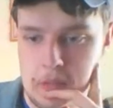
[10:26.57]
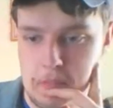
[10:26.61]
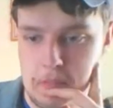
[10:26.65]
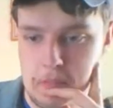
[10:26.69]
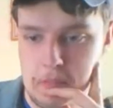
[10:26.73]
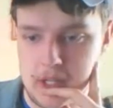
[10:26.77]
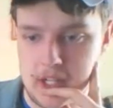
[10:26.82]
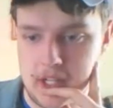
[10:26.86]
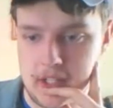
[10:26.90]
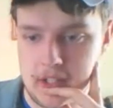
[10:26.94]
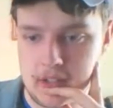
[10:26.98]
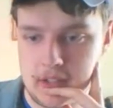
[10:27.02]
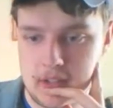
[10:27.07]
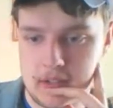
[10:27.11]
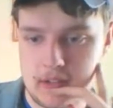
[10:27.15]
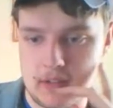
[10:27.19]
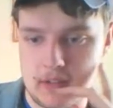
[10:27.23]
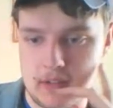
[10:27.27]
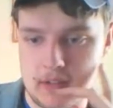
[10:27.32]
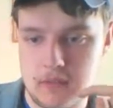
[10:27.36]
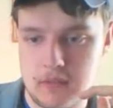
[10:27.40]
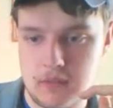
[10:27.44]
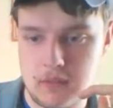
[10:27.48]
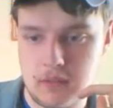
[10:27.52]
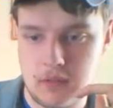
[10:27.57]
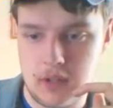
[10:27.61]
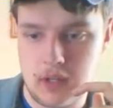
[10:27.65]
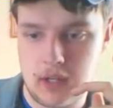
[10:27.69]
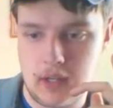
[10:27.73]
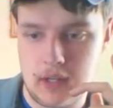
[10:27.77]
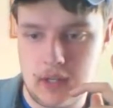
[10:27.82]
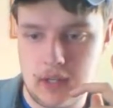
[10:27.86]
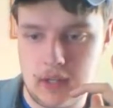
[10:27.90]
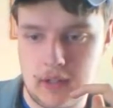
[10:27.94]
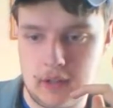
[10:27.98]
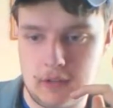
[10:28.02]
But
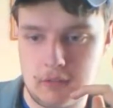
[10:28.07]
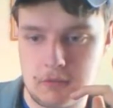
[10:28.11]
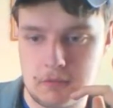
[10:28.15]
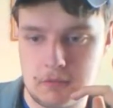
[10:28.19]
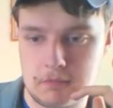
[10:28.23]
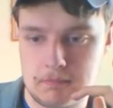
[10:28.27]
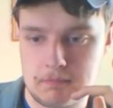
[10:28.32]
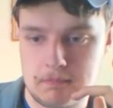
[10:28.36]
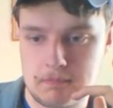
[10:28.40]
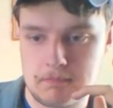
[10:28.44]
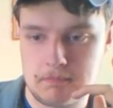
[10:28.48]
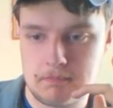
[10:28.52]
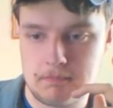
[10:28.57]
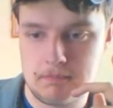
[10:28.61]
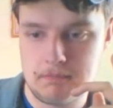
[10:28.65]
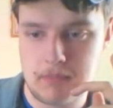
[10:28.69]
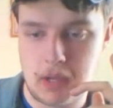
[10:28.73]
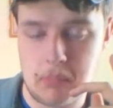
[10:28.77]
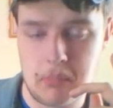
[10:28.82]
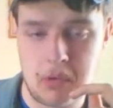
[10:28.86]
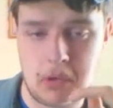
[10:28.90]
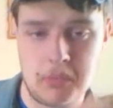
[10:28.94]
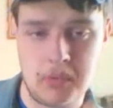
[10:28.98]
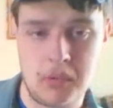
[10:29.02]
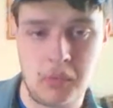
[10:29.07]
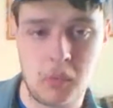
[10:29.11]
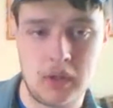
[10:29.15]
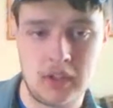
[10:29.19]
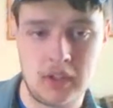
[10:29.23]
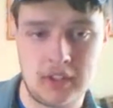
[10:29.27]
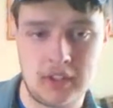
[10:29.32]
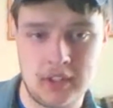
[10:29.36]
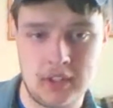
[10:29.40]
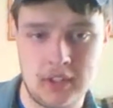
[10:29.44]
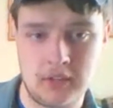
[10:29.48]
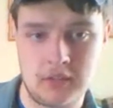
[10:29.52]
I'm going to be
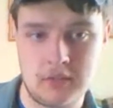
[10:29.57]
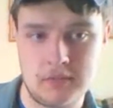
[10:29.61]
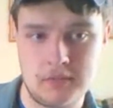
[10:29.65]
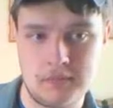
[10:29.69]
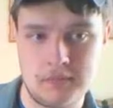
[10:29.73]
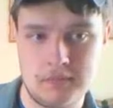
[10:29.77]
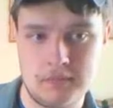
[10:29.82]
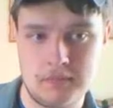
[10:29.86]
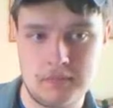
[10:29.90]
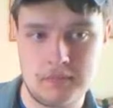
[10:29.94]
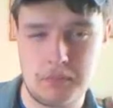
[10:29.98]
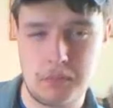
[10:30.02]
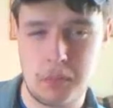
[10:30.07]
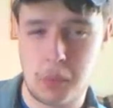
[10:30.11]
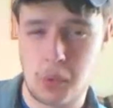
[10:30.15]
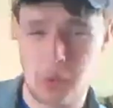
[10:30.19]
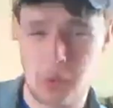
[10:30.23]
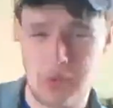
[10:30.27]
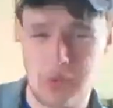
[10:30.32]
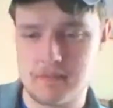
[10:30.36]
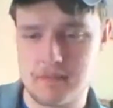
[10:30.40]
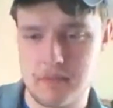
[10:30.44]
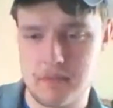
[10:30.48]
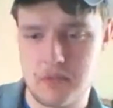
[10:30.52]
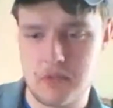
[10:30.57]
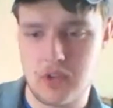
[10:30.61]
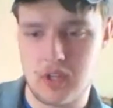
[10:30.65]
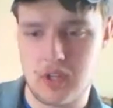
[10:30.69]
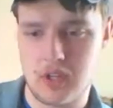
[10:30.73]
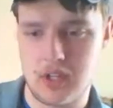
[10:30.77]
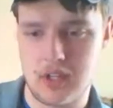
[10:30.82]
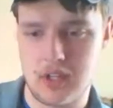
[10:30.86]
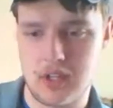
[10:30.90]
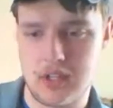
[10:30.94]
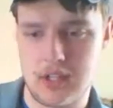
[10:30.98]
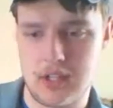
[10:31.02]
working more than
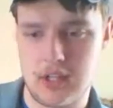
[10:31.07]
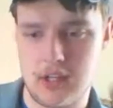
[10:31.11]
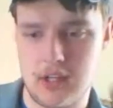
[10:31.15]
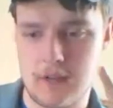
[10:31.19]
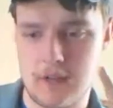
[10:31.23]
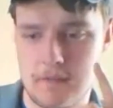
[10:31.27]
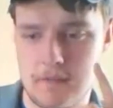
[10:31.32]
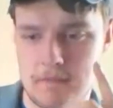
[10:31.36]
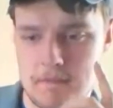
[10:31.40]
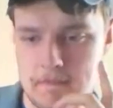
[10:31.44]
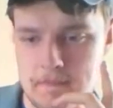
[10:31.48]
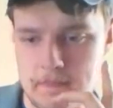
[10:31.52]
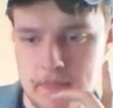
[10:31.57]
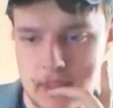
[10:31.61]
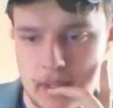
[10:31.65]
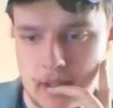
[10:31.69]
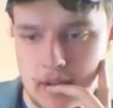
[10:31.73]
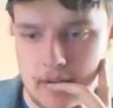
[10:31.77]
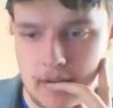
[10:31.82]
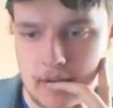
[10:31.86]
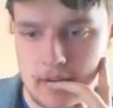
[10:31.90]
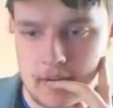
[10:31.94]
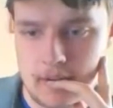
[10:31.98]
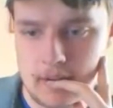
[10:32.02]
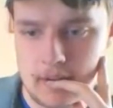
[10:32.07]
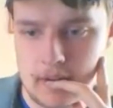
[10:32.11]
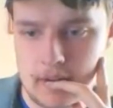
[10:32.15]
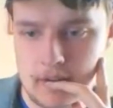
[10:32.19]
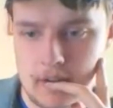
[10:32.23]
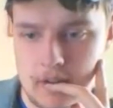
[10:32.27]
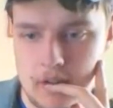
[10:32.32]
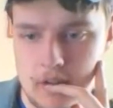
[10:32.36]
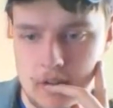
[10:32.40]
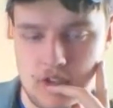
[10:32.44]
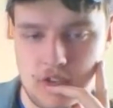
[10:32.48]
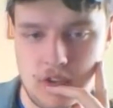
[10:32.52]
likely Sunday.
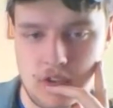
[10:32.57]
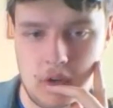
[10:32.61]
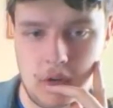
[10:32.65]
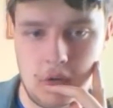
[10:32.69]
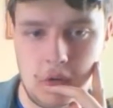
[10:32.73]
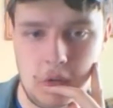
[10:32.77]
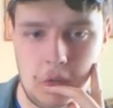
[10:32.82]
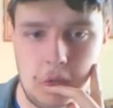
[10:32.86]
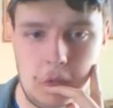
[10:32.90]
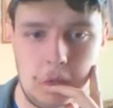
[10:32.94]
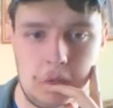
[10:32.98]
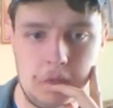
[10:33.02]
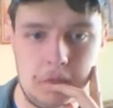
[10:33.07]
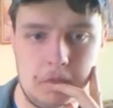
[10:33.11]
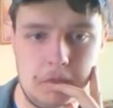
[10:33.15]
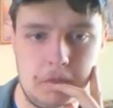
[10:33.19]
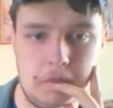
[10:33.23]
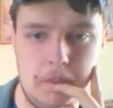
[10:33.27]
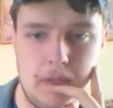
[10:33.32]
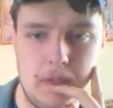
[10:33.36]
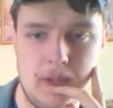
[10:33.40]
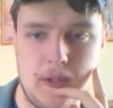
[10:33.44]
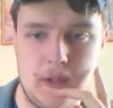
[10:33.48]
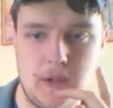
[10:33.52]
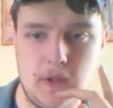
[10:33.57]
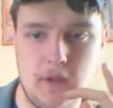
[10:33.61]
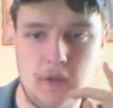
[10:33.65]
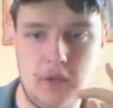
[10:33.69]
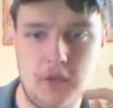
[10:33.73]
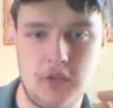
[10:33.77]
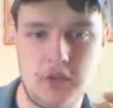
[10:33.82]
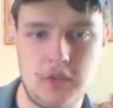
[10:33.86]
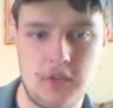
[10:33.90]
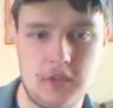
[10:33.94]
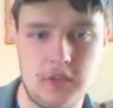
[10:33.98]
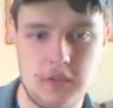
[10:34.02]
So
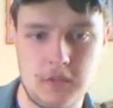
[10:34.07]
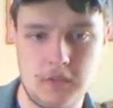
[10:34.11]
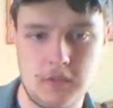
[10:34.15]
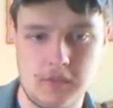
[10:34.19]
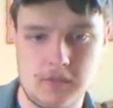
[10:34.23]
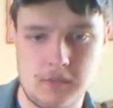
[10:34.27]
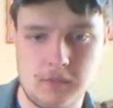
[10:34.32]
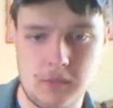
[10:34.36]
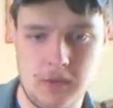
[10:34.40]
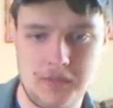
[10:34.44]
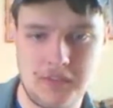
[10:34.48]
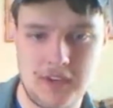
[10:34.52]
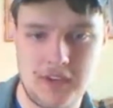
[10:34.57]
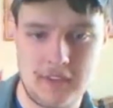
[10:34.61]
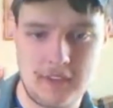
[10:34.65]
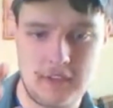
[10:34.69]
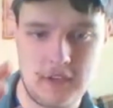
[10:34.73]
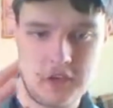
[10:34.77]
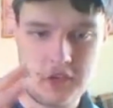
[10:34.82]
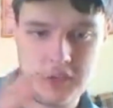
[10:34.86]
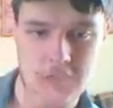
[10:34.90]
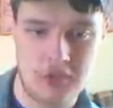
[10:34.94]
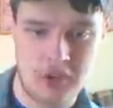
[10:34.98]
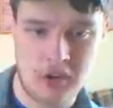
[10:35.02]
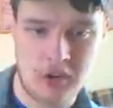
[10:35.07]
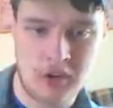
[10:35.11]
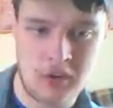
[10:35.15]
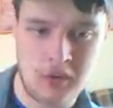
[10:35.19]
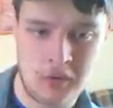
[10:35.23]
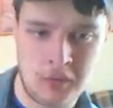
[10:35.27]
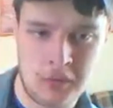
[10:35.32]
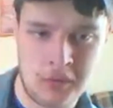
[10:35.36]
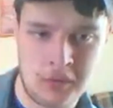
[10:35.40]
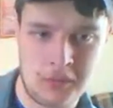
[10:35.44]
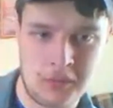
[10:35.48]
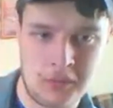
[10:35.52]
because we've got the snow and
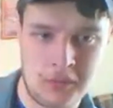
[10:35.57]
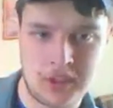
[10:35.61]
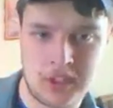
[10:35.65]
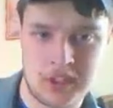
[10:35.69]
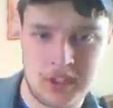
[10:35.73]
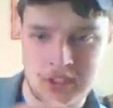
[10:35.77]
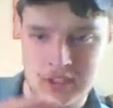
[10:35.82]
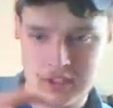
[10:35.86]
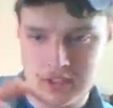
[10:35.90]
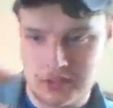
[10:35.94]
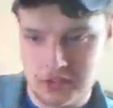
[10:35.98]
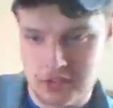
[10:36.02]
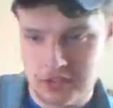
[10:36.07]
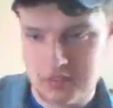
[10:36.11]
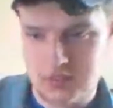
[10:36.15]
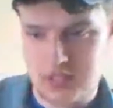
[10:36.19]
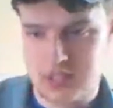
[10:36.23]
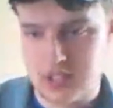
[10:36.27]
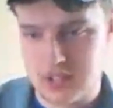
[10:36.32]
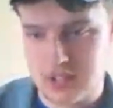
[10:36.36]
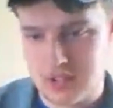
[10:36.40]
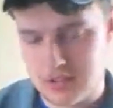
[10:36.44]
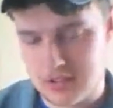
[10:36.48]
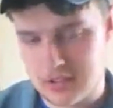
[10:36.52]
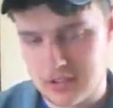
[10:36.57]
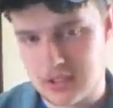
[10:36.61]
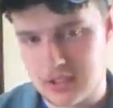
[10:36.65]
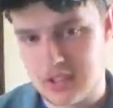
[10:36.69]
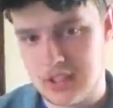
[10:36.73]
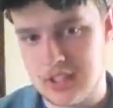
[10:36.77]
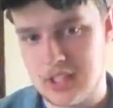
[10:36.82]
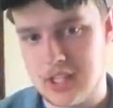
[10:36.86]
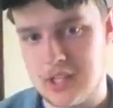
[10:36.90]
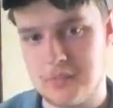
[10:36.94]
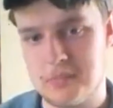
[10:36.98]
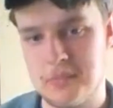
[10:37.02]
we're trying to get the cemeteries cleaned up,
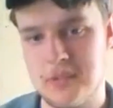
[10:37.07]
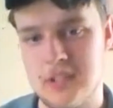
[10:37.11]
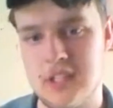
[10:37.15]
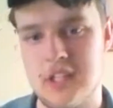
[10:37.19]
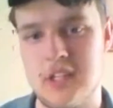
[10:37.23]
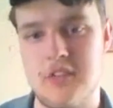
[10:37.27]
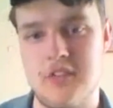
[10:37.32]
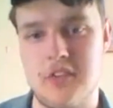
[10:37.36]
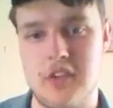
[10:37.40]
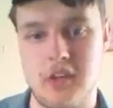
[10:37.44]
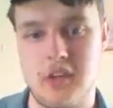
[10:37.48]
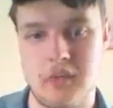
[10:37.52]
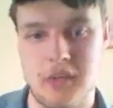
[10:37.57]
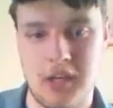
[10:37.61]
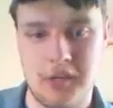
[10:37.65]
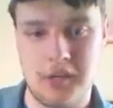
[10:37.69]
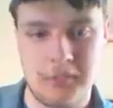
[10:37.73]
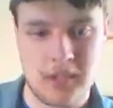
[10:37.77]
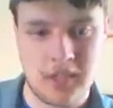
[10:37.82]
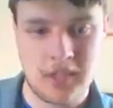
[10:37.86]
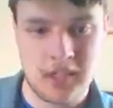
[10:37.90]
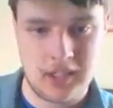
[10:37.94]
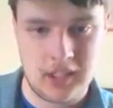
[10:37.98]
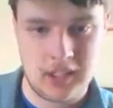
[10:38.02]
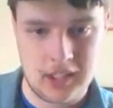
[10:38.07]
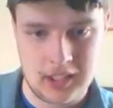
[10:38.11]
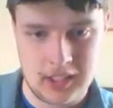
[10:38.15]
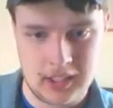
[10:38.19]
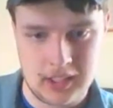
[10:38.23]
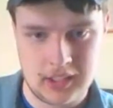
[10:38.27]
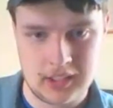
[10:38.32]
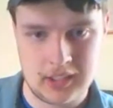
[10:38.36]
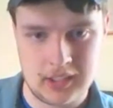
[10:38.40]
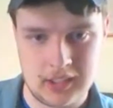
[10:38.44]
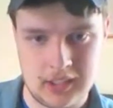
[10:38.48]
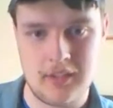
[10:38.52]
and then it's going to rain Monday, and then
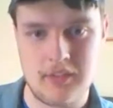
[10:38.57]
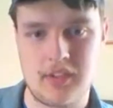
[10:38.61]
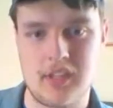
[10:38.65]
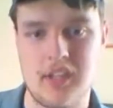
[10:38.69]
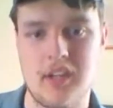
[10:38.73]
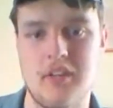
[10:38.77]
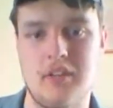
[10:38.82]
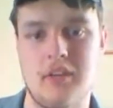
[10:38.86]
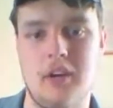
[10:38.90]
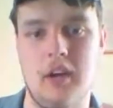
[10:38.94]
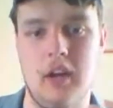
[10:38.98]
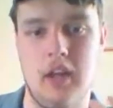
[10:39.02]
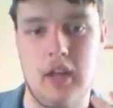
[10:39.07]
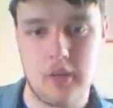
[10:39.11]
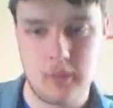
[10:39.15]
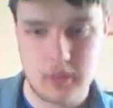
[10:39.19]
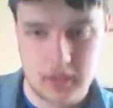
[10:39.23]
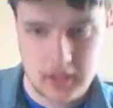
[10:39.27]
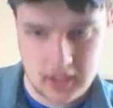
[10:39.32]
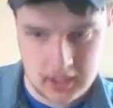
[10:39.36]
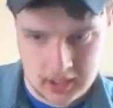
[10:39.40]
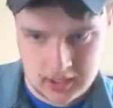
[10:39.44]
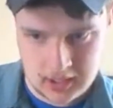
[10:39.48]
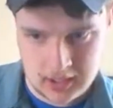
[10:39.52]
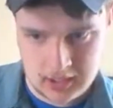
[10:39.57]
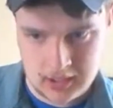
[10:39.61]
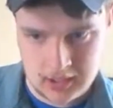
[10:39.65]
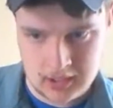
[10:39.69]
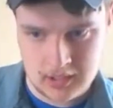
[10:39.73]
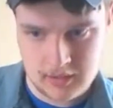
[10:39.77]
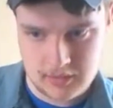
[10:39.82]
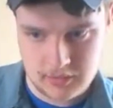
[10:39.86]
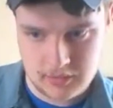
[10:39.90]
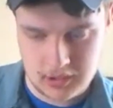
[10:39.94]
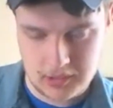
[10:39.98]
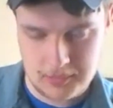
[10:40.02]
it's going to dry out again, and it's
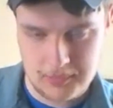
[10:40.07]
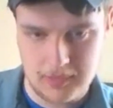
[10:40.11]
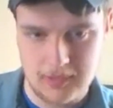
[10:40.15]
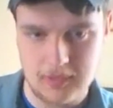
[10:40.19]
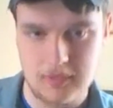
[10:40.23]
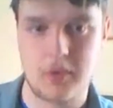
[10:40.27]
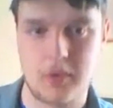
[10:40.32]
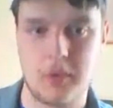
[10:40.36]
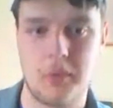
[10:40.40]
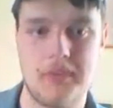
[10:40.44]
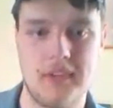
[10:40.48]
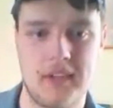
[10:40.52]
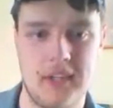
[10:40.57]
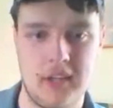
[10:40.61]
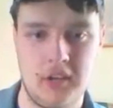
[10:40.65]
going to do this whole thing.